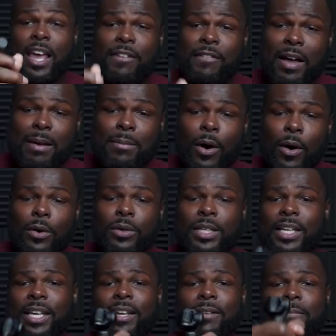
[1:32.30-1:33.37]
If I'm
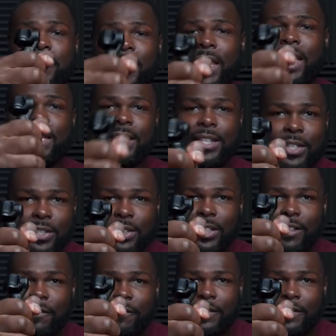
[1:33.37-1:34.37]
holding it, it literally